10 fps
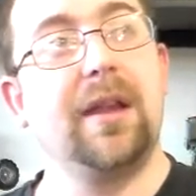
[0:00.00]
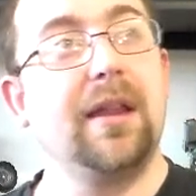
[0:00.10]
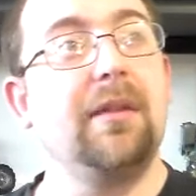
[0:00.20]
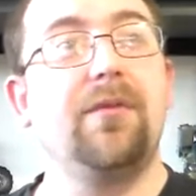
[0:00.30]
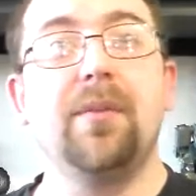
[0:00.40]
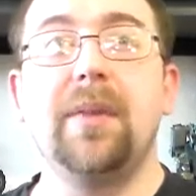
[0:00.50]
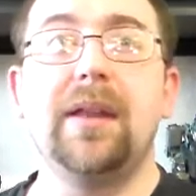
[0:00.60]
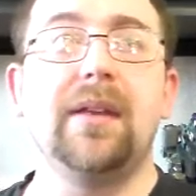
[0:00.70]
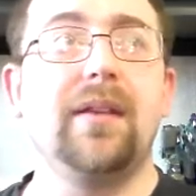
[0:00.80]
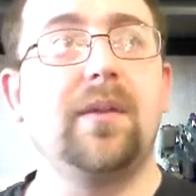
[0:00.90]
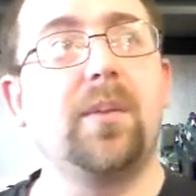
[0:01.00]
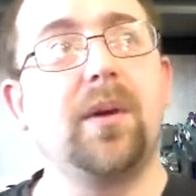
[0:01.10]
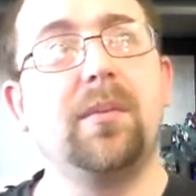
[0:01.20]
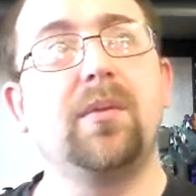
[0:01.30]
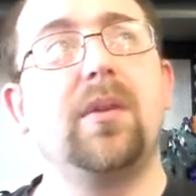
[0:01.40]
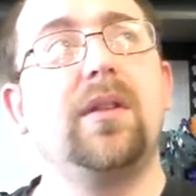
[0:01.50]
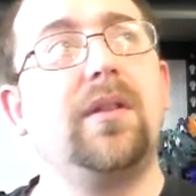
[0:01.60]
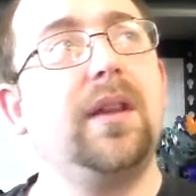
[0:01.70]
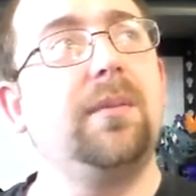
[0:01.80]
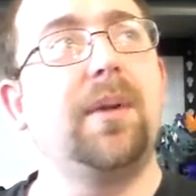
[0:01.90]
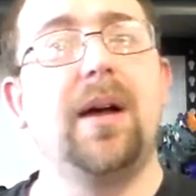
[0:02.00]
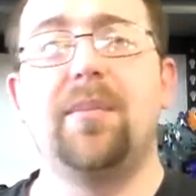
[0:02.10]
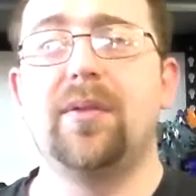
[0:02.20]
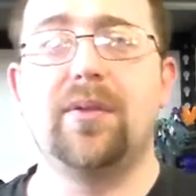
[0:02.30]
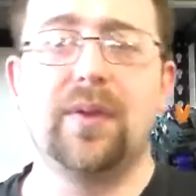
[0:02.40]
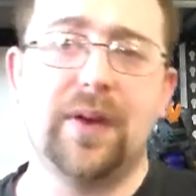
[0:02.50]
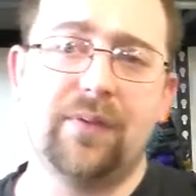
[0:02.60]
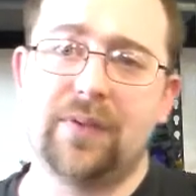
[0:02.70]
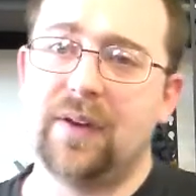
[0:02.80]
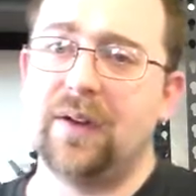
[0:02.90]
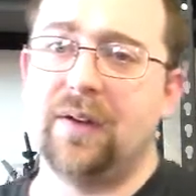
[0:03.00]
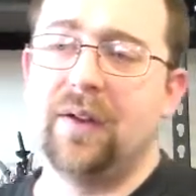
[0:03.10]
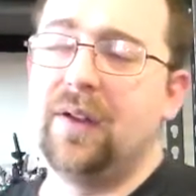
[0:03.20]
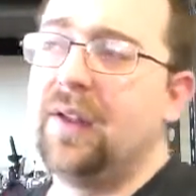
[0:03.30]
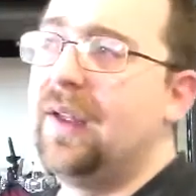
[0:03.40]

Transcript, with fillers: and then for me, the disappointment was the bot modes for Devastator.